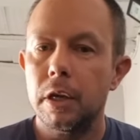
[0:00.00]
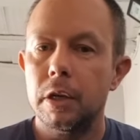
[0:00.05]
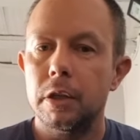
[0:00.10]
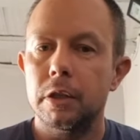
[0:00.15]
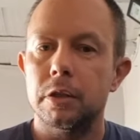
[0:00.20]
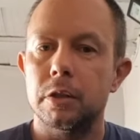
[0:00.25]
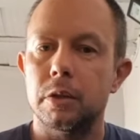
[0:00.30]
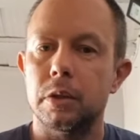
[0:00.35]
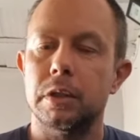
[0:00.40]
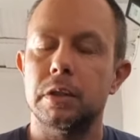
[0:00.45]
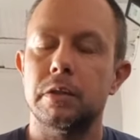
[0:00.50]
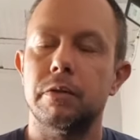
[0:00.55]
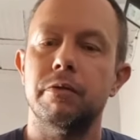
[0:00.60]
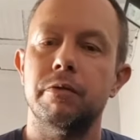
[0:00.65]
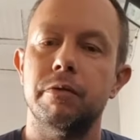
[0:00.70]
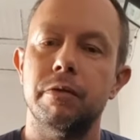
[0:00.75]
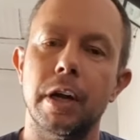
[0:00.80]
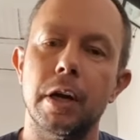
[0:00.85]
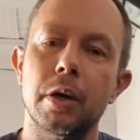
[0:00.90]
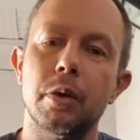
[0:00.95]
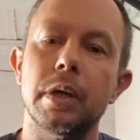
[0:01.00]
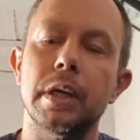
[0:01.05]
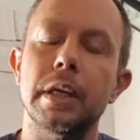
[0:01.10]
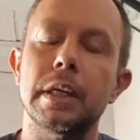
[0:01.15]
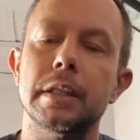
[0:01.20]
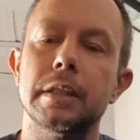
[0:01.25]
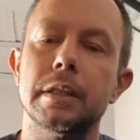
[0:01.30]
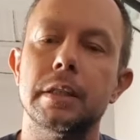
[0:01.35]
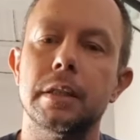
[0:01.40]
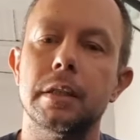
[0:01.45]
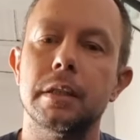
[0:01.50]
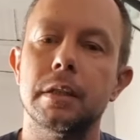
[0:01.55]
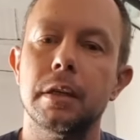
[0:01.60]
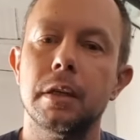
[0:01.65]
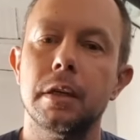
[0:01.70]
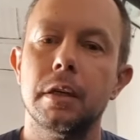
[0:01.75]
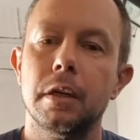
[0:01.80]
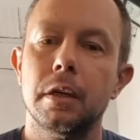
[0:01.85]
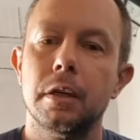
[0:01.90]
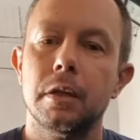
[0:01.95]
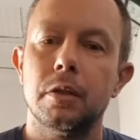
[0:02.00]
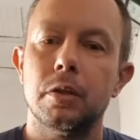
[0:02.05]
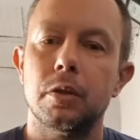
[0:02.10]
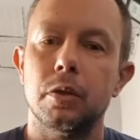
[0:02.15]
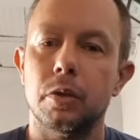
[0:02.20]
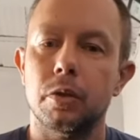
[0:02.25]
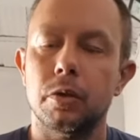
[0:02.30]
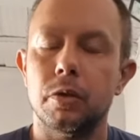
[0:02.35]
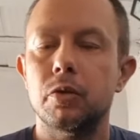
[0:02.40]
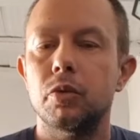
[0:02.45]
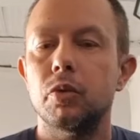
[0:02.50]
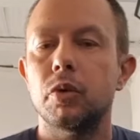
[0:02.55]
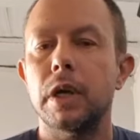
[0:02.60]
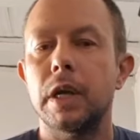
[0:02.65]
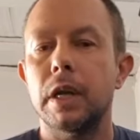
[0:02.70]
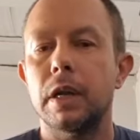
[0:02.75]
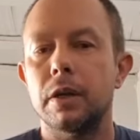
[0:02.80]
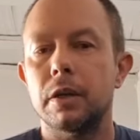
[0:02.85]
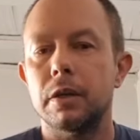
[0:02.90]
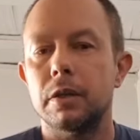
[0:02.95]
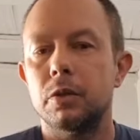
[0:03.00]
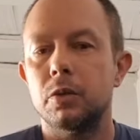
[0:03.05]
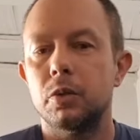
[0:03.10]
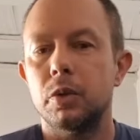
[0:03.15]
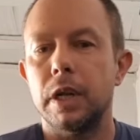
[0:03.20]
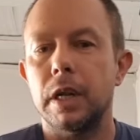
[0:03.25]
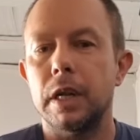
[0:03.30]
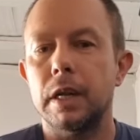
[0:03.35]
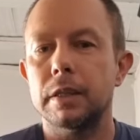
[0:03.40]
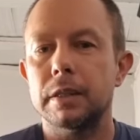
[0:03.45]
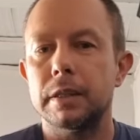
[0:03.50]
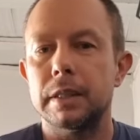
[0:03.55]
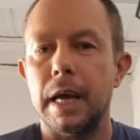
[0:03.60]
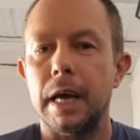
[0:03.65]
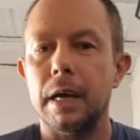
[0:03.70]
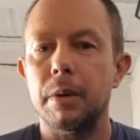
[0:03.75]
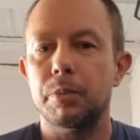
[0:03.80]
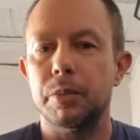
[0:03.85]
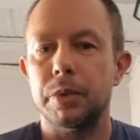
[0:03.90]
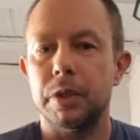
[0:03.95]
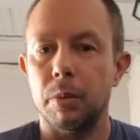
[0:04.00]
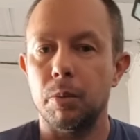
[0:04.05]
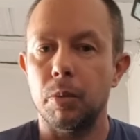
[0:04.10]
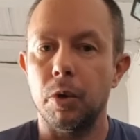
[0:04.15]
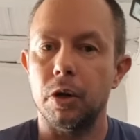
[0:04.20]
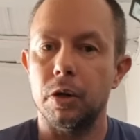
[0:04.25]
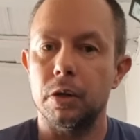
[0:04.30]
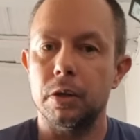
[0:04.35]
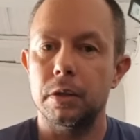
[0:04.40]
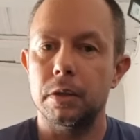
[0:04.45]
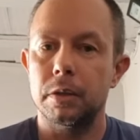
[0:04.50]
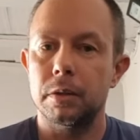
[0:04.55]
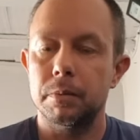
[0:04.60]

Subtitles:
so it's very easy to drill and tap the block.